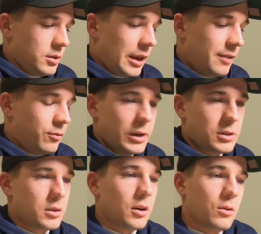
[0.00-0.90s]
if we
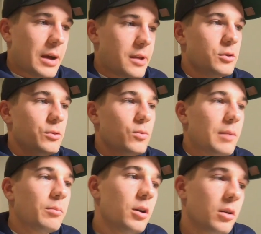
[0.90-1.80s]
just go away and do
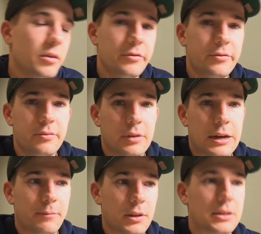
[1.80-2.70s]
one block of
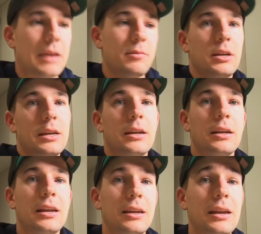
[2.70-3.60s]
the same thing again and
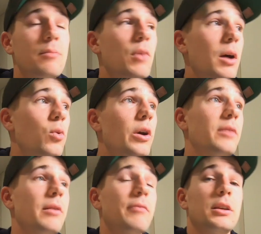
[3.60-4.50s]
again and again, it might work. If
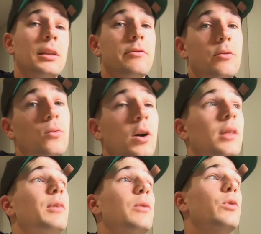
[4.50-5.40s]
you haven't done that for a while,
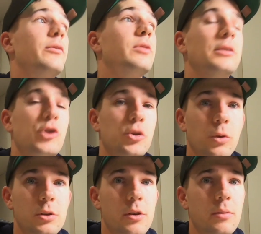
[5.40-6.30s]
it might work for the
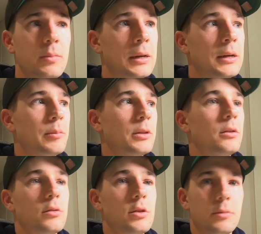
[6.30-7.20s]
short term, but
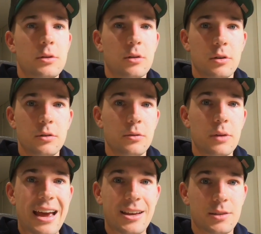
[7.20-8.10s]
long term, it's not going to do
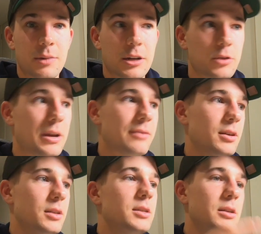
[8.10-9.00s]
as much. We have to
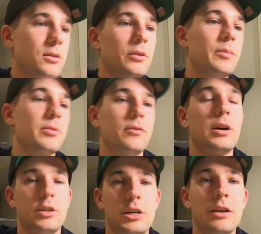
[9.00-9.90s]
continually
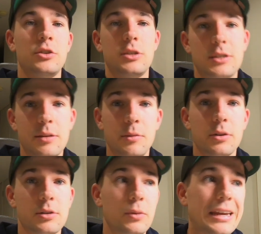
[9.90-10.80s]
provide a challenging
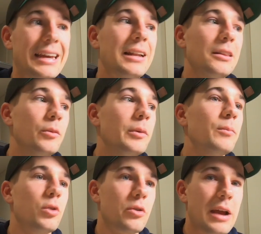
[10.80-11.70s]
stimulus, and we can get a little bit
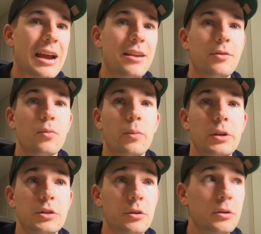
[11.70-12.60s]
more creative in what we
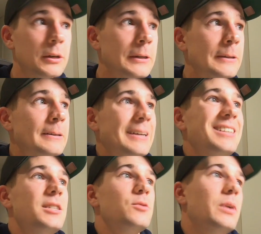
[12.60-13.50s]
do. And
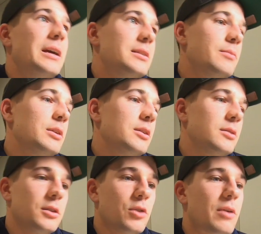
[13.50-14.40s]
this is where some
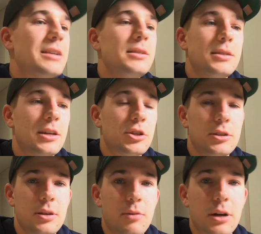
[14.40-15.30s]
of the crazy
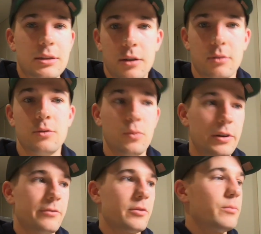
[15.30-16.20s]
sessions that you might see on
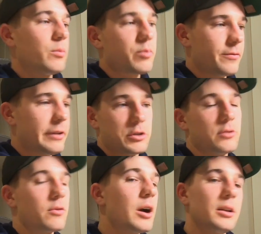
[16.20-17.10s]
Zwift from
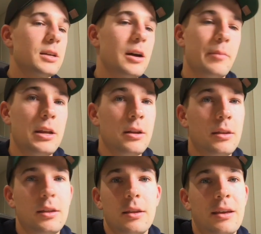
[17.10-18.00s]
professional riders come in,
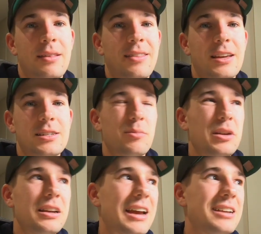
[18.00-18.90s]
and they dump
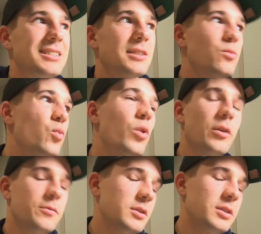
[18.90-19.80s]
it in, and it doesn't work for the